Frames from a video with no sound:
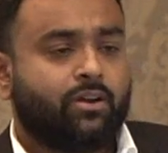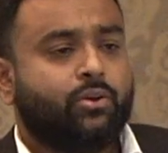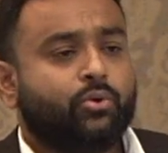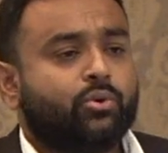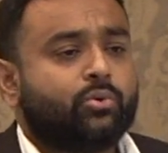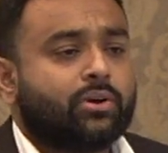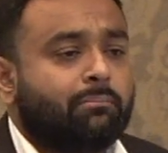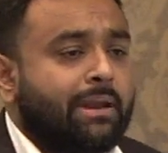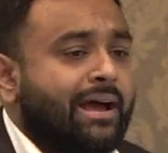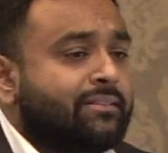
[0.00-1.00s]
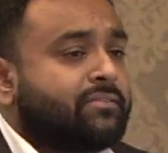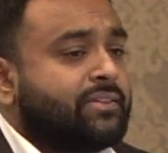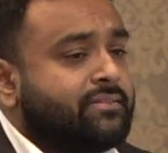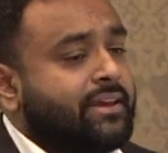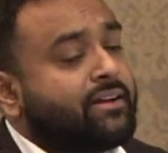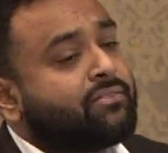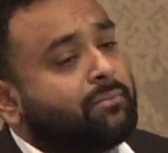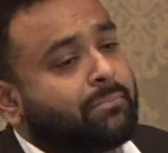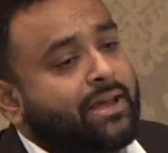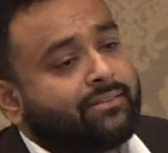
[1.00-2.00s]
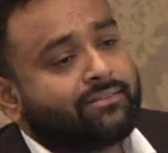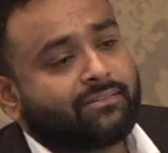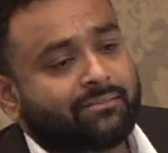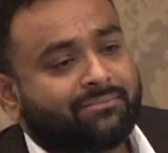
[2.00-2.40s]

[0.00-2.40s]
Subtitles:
Don't do compliance for the sake of compliance,